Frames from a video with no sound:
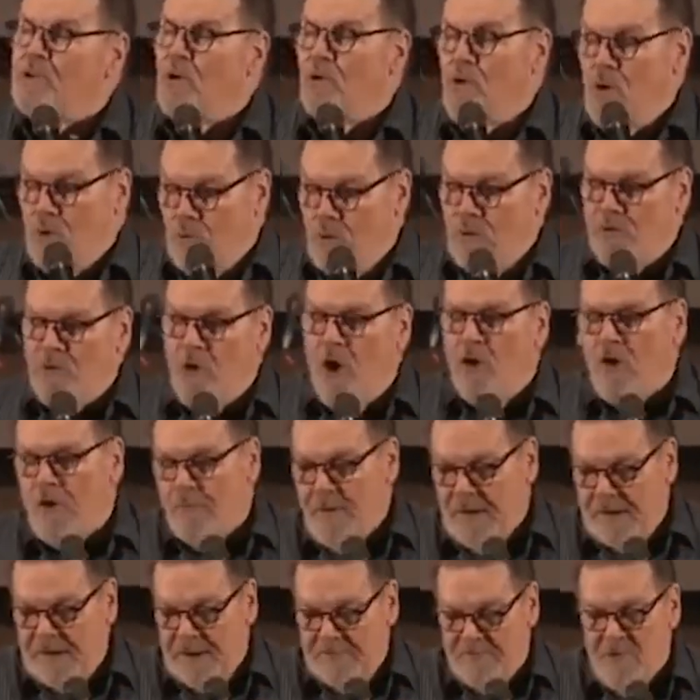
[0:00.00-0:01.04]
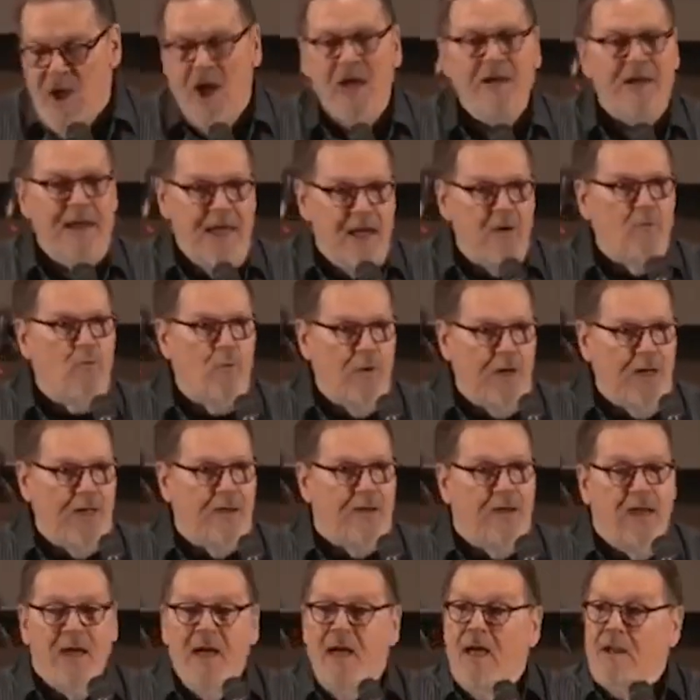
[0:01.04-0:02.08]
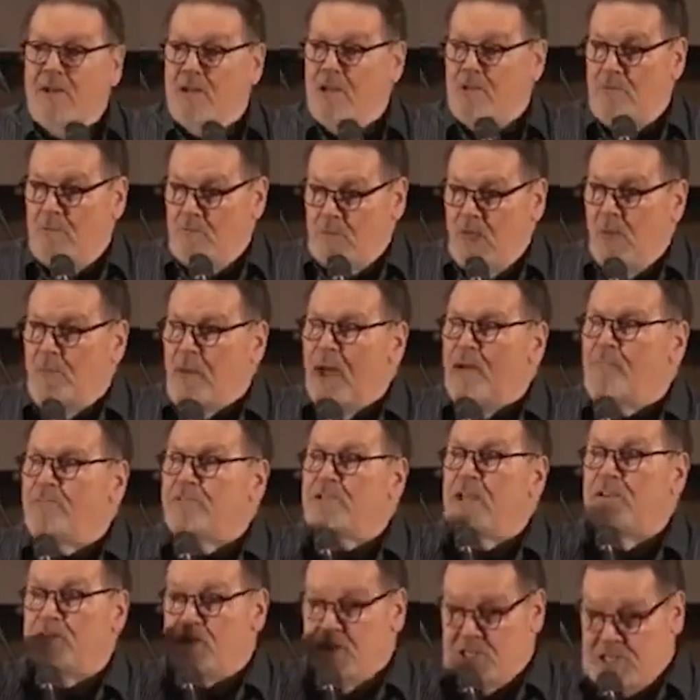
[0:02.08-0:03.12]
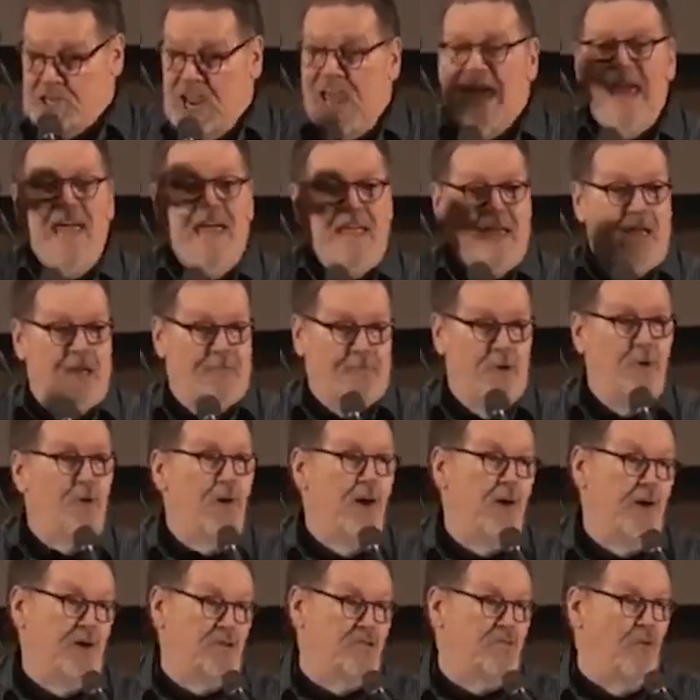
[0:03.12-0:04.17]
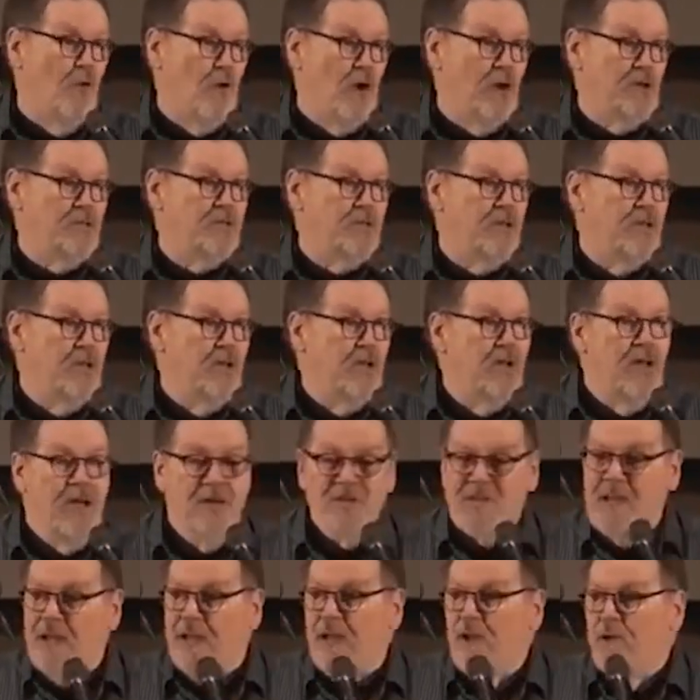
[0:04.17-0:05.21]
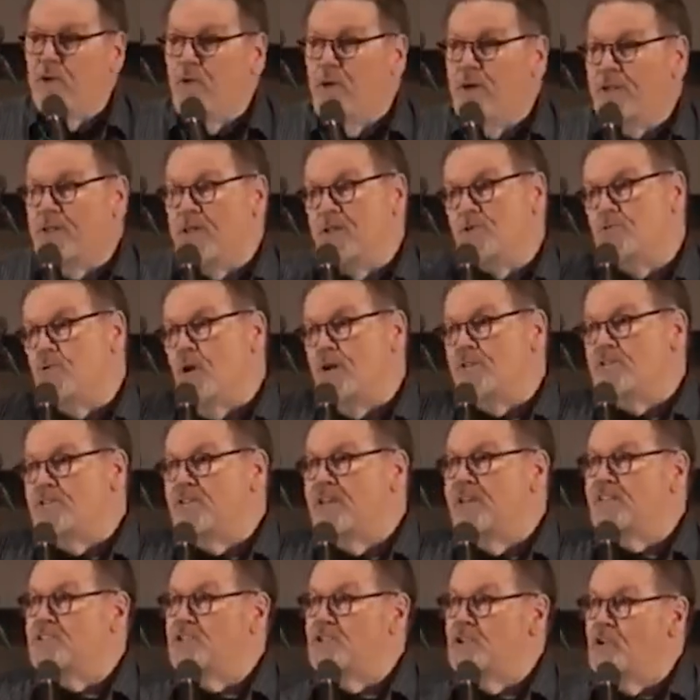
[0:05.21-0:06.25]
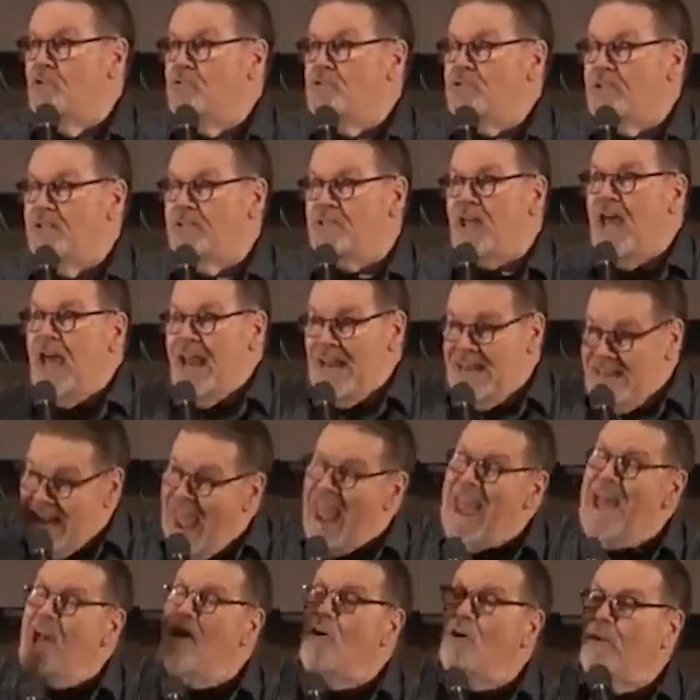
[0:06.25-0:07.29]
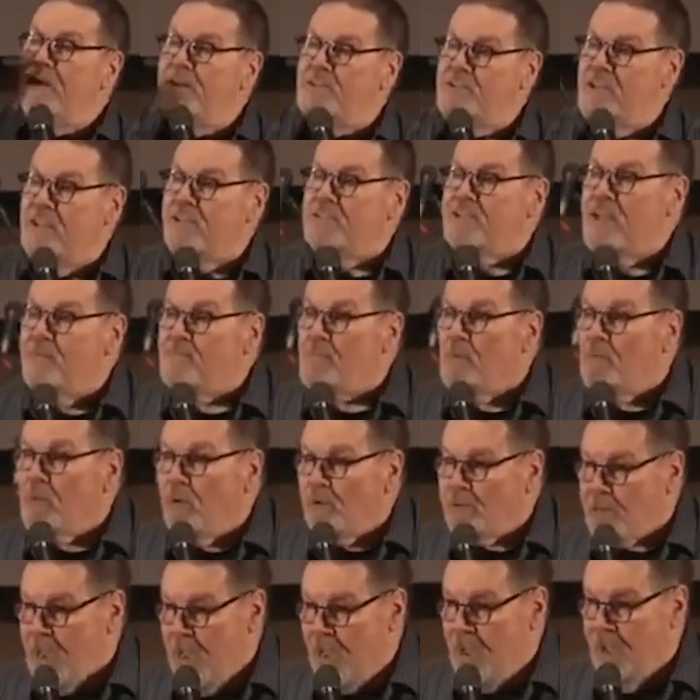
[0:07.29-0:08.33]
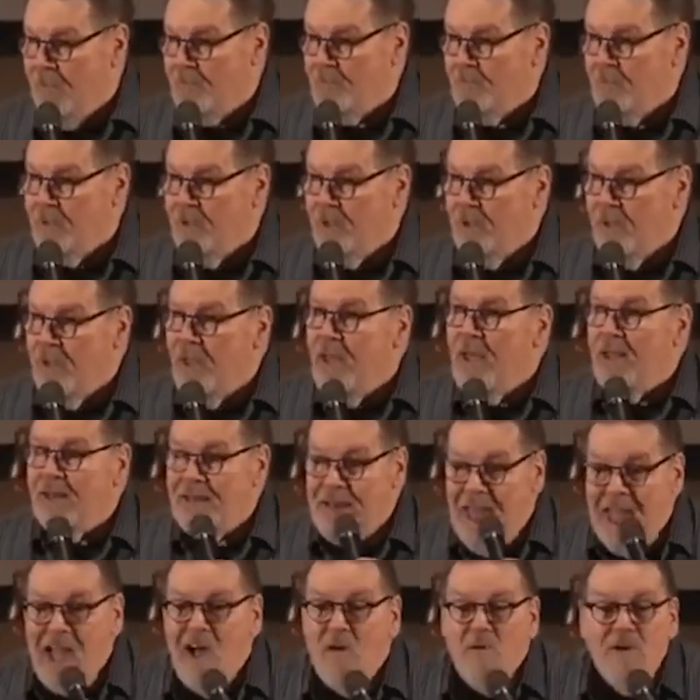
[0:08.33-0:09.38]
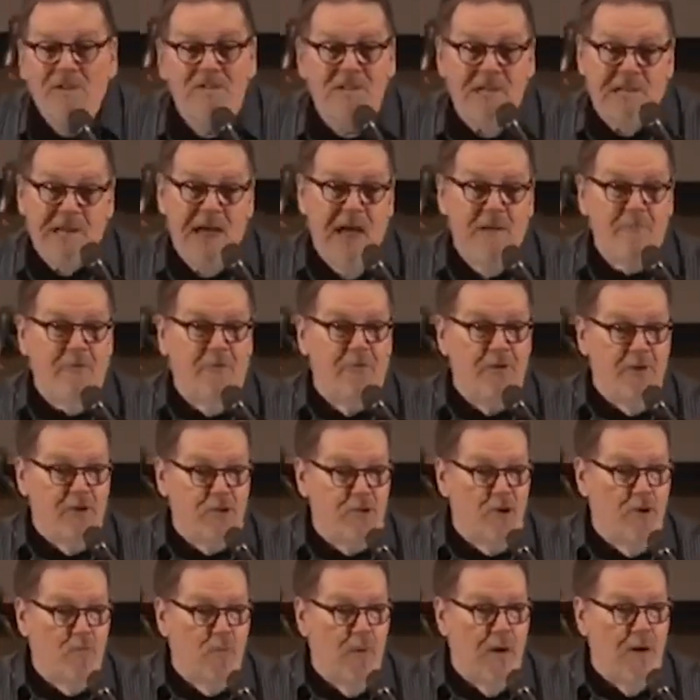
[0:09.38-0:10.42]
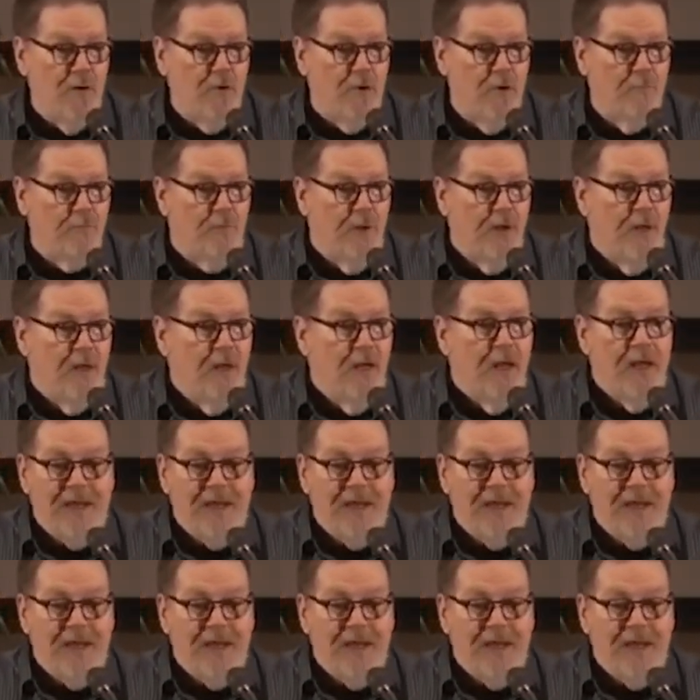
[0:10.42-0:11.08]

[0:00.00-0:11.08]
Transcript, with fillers: So we're talking about if not now, when? The Bible said, today, if you hear his voice. Second Corinthians, what, 6 2 says, now is acceptable time. Now is the time of an assured welcome.